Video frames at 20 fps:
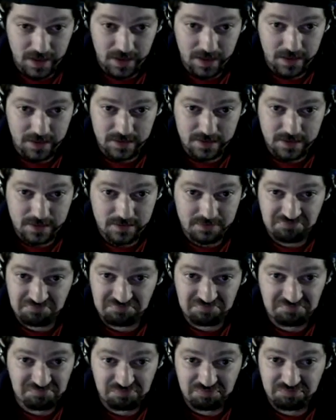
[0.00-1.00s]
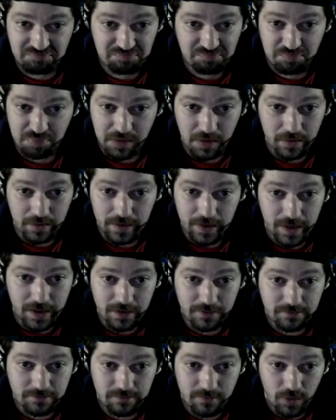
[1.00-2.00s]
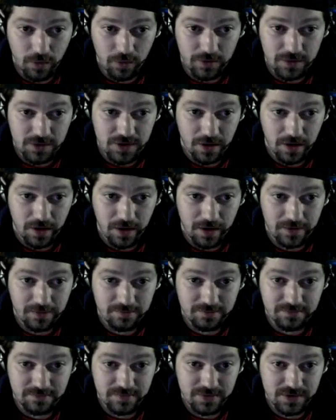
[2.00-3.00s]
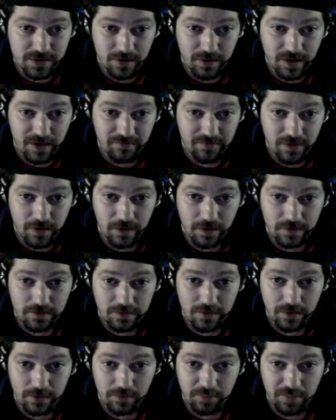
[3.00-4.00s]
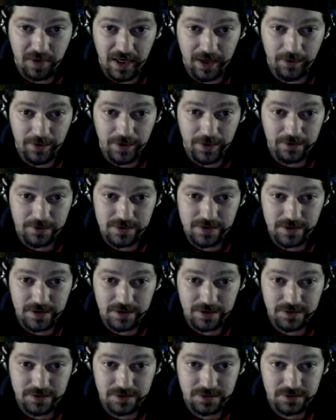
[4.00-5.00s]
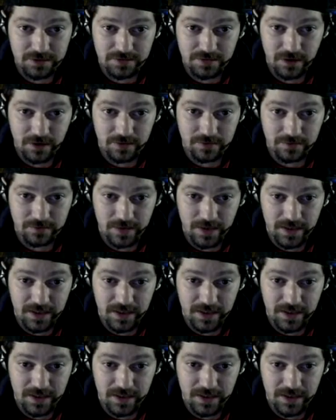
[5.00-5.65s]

plugged in all the time, so I've got good power usage, don't really decline on anything.